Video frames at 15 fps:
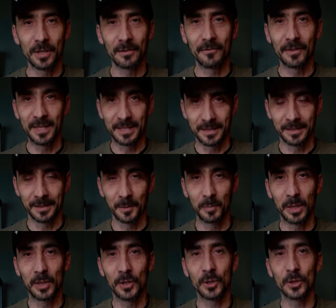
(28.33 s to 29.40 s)
of Easter
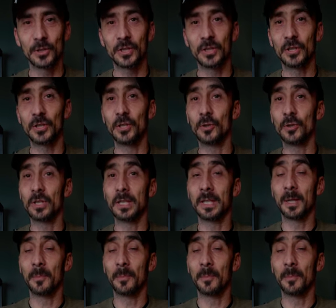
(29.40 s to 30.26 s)
because it's using